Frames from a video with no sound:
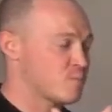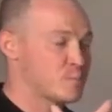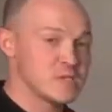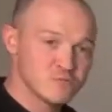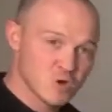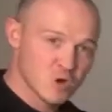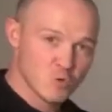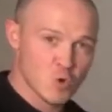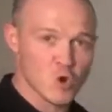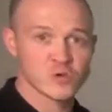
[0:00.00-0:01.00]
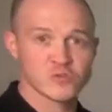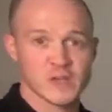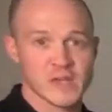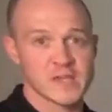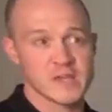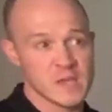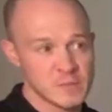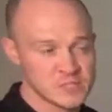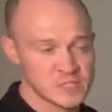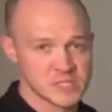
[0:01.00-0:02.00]
B-roll or create
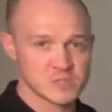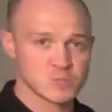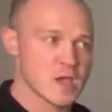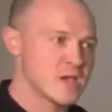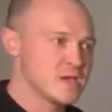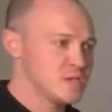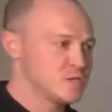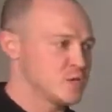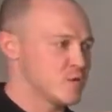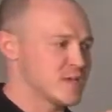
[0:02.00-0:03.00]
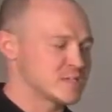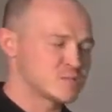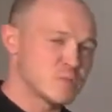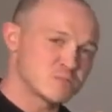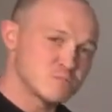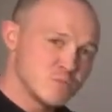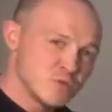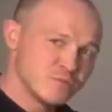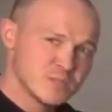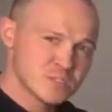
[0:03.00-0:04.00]
images where, you know, there's
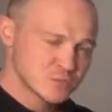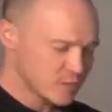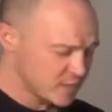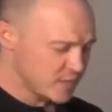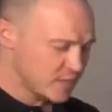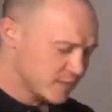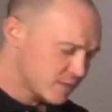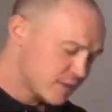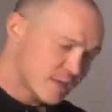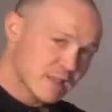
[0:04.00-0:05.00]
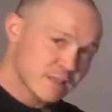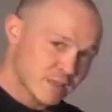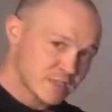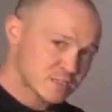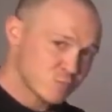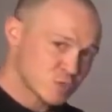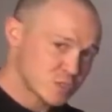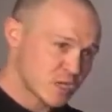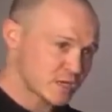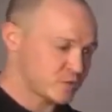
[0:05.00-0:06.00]
movement to it, this will
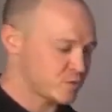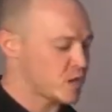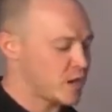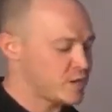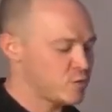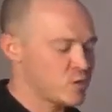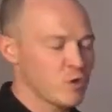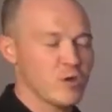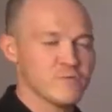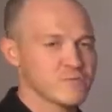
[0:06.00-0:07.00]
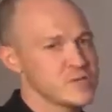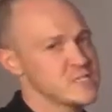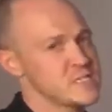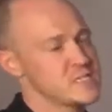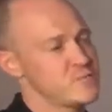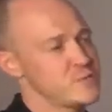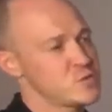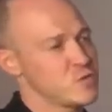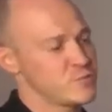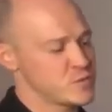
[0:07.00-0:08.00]
certainly do it. I know a lot of 360
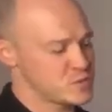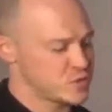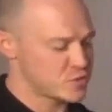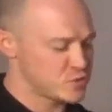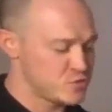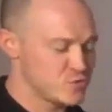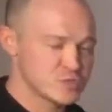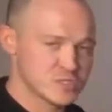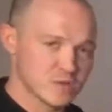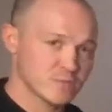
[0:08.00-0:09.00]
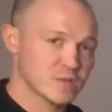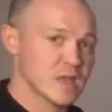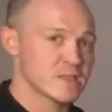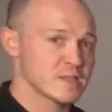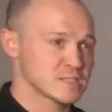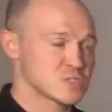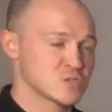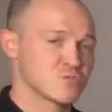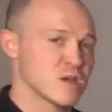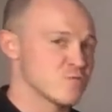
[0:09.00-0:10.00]
photographers that use something like this to
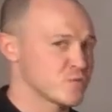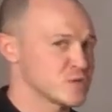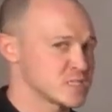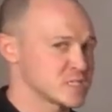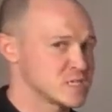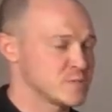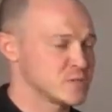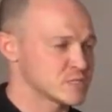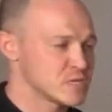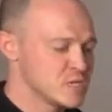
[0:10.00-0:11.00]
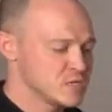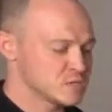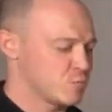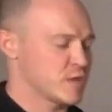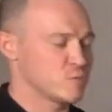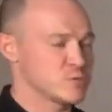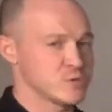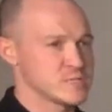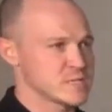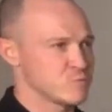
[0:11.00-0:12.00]
create 360 images. So what they will
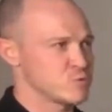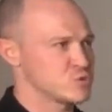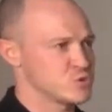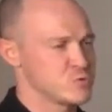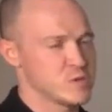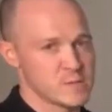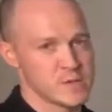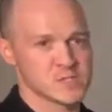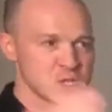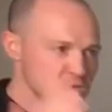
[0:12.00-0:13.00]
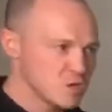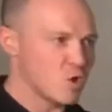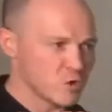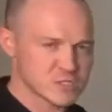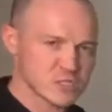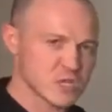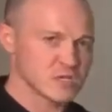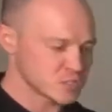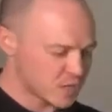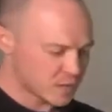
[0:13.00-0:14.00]
do is they will shoot an image on a
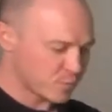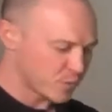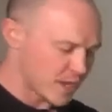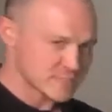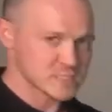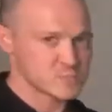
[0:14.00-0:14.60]
certain time point as it